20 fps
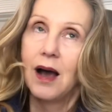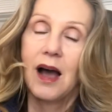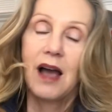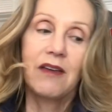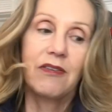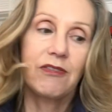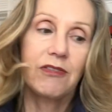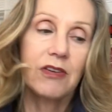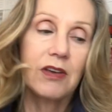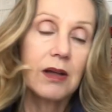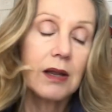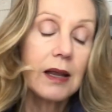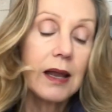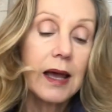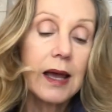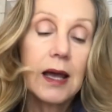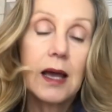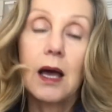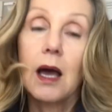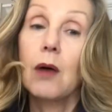I feel
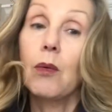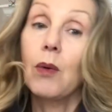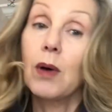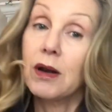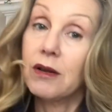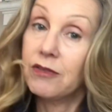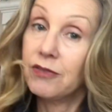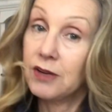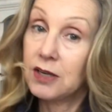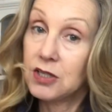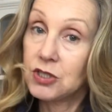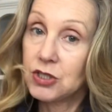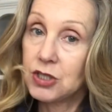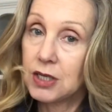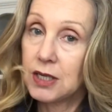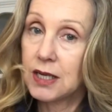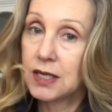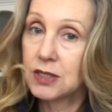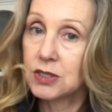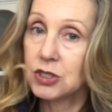like I want to
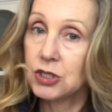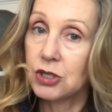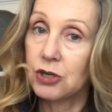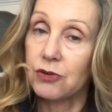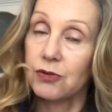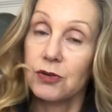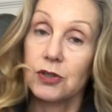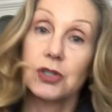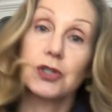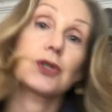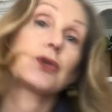finish it next year for